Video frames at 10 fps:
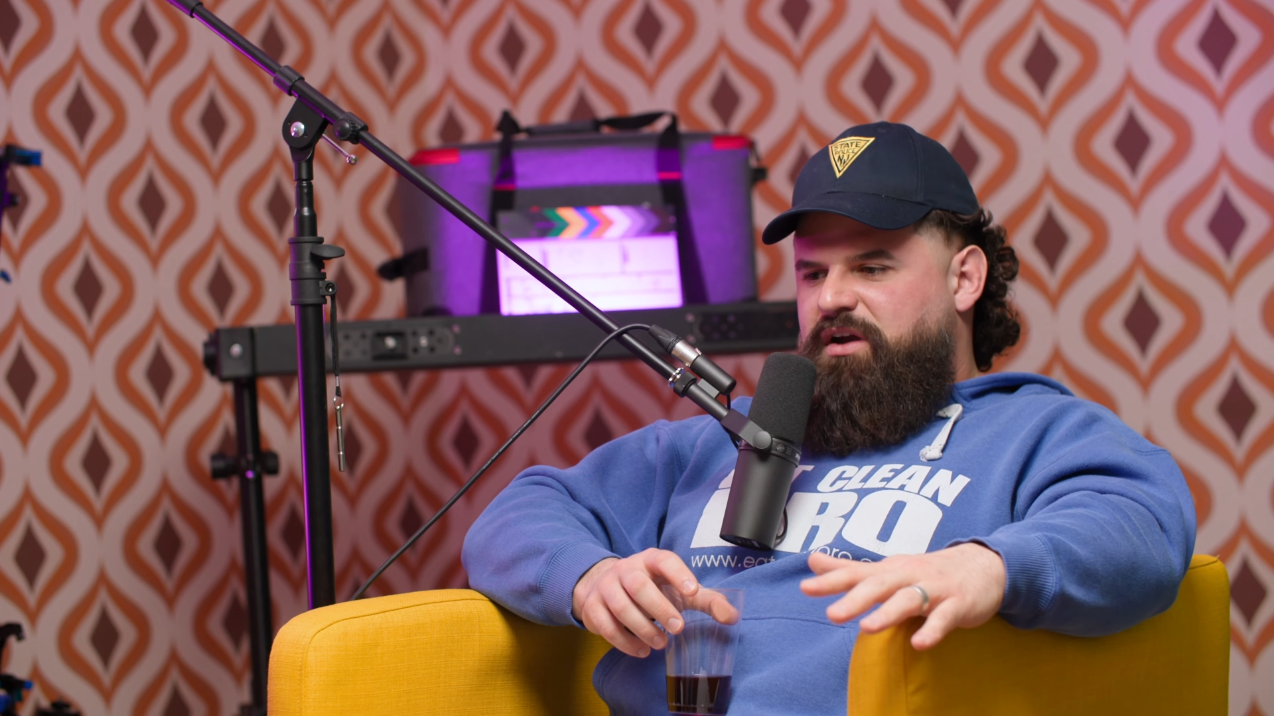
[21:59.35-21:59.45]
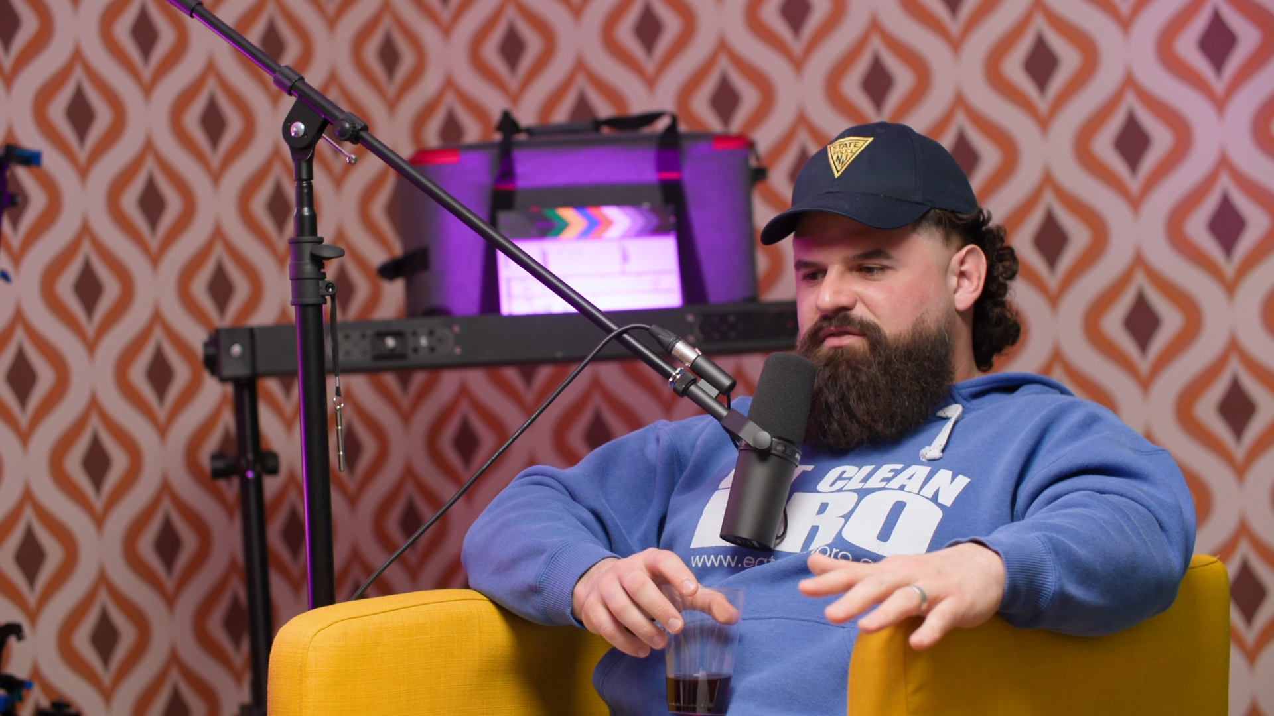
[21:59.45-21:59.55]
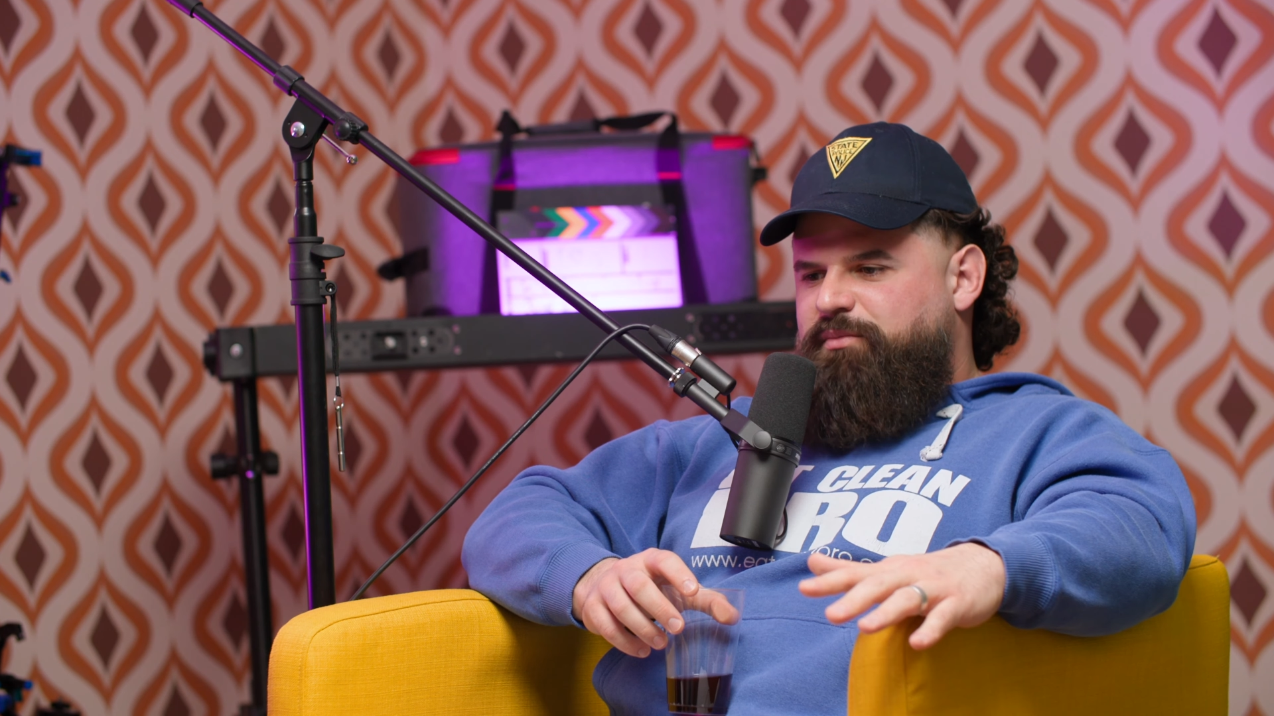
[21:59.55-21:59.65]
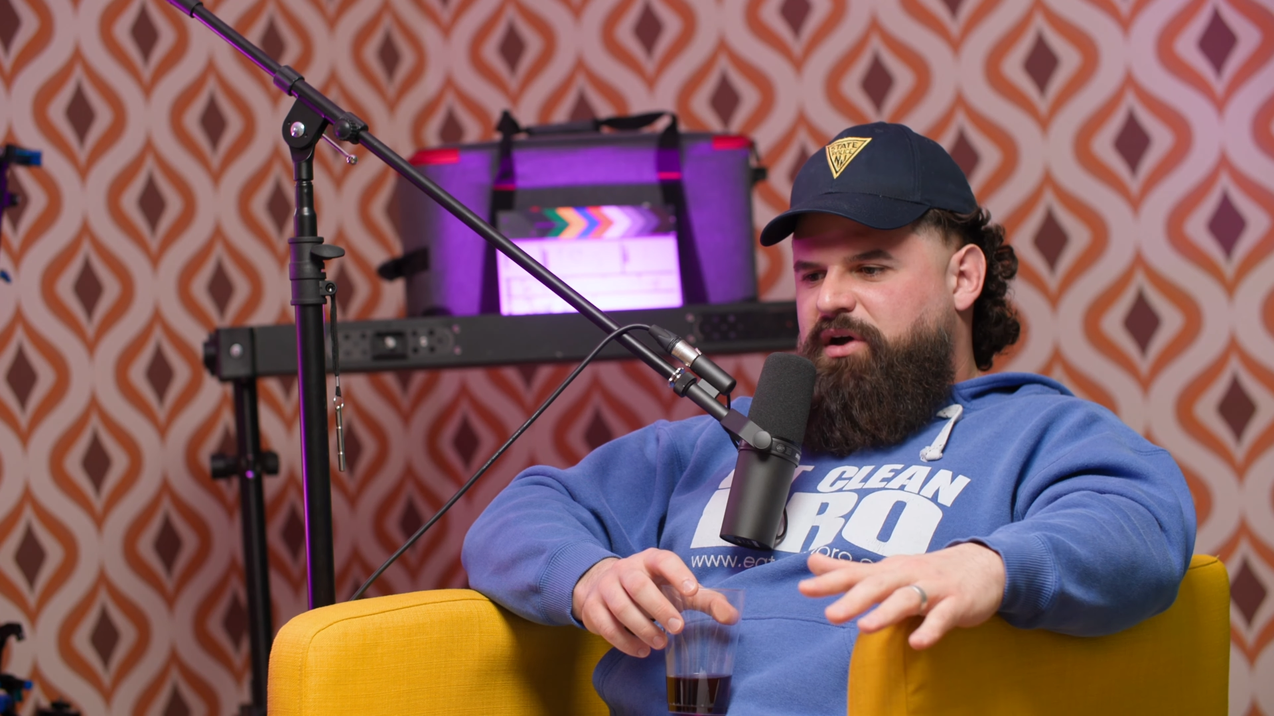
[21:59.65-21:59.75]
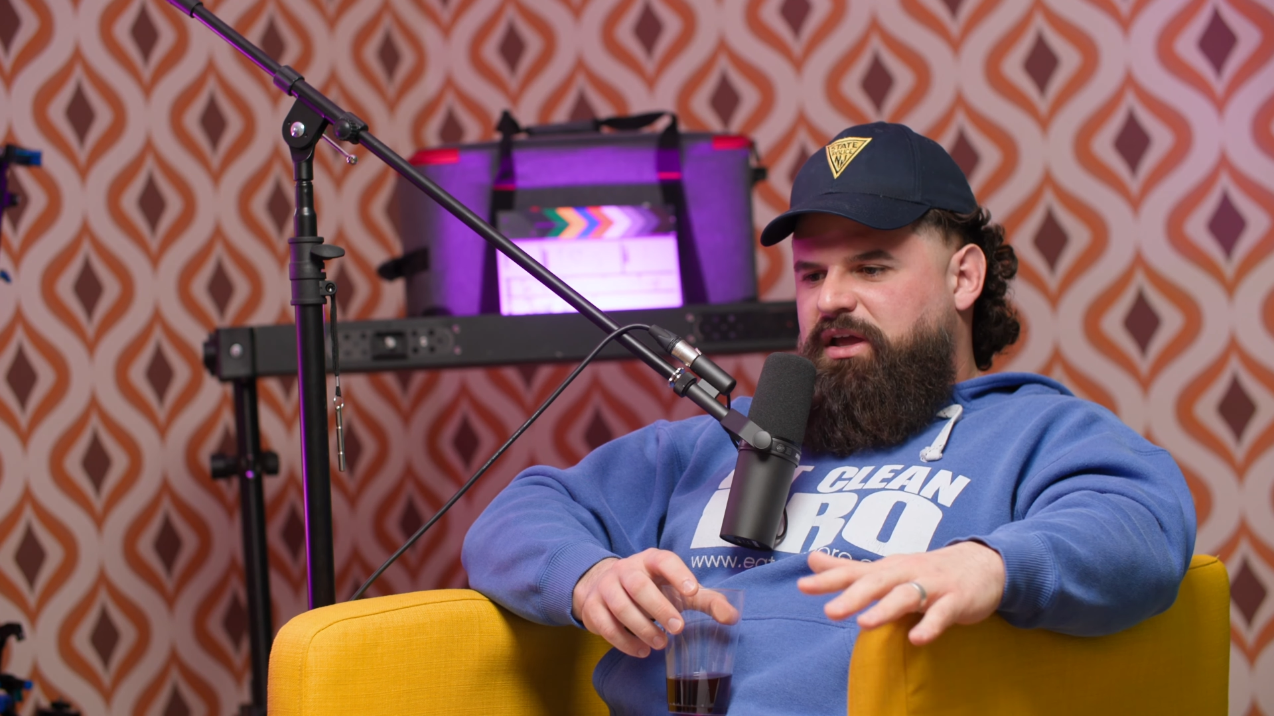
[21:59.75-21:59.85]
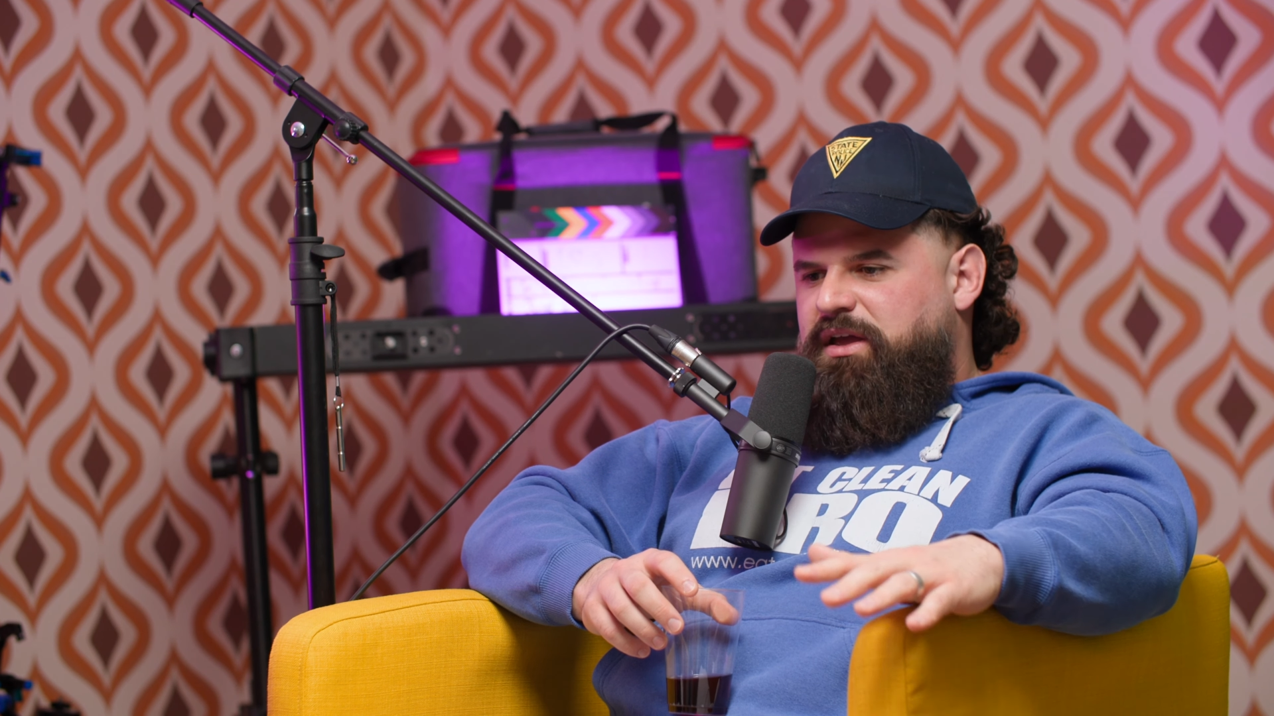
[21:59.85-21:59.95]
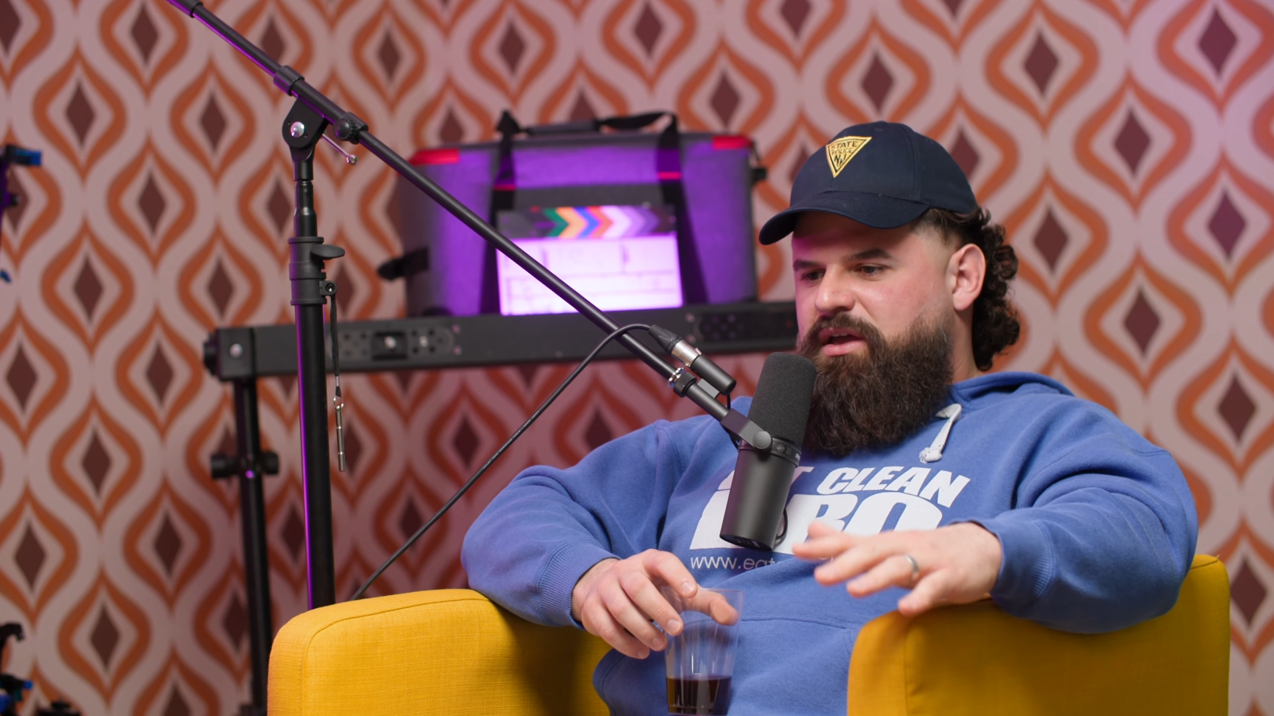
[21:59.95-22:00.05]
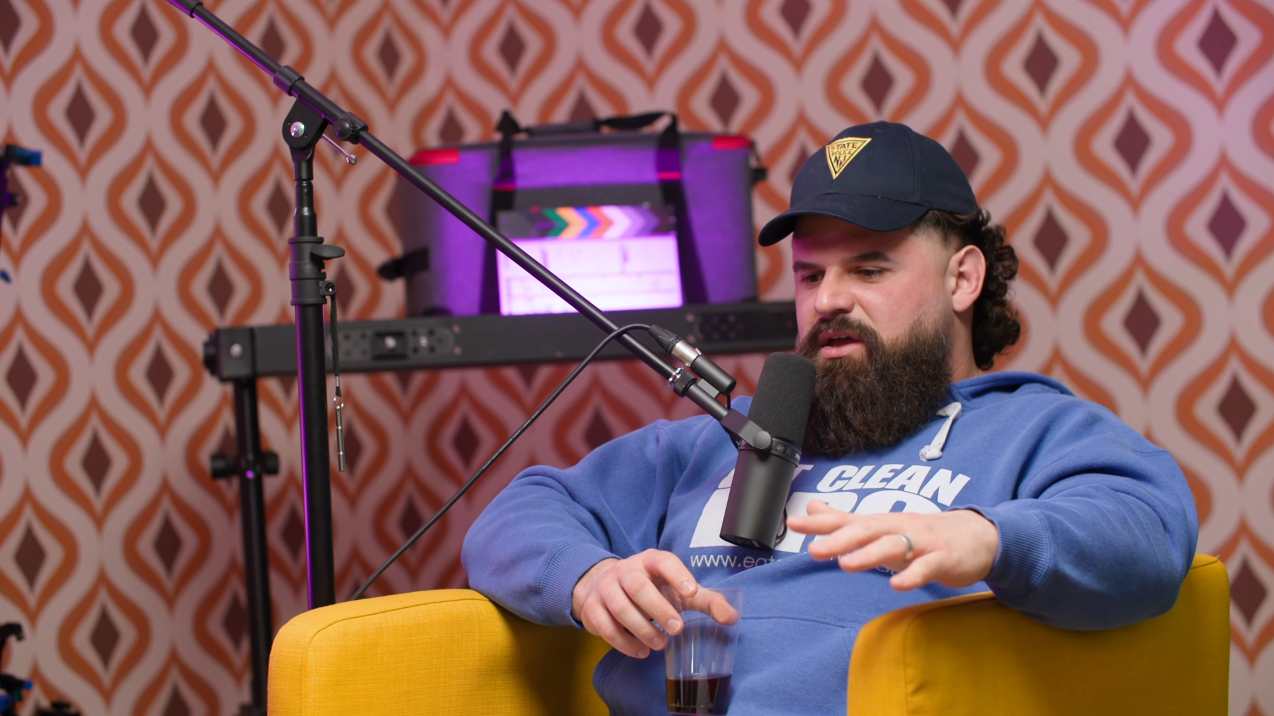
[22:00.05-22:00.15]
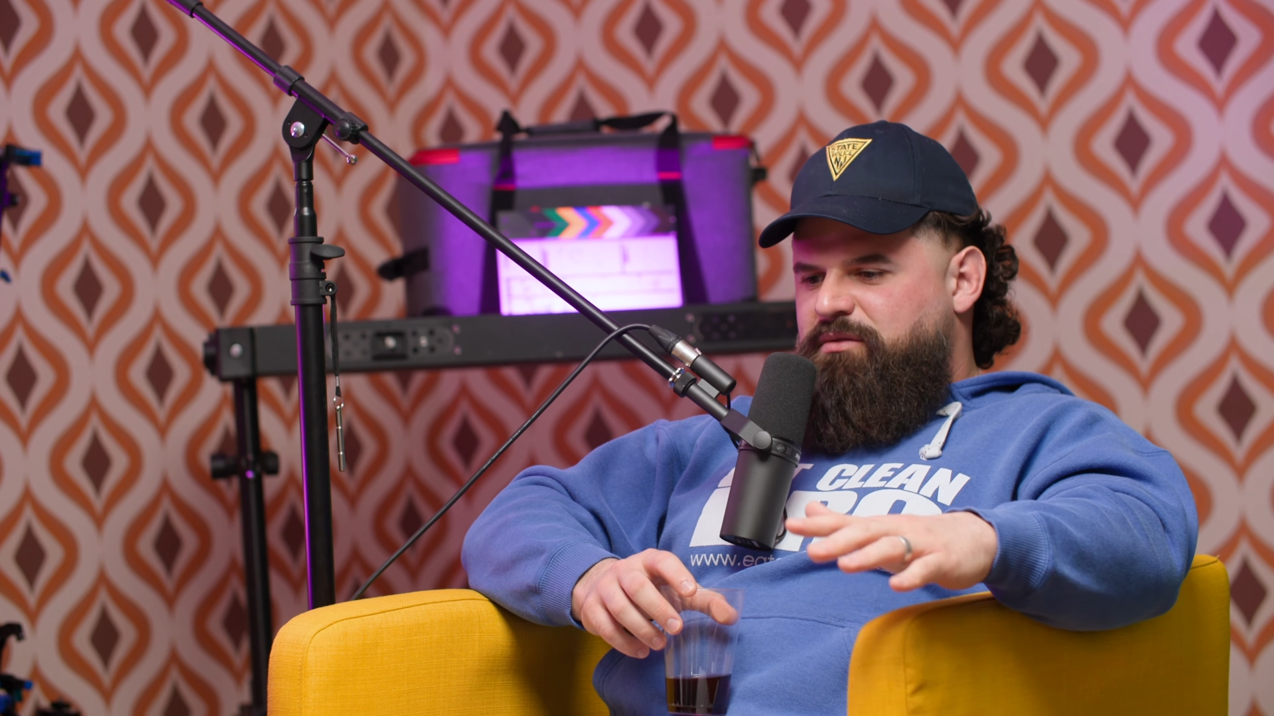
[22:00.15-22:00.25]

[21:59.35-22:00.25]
everybody.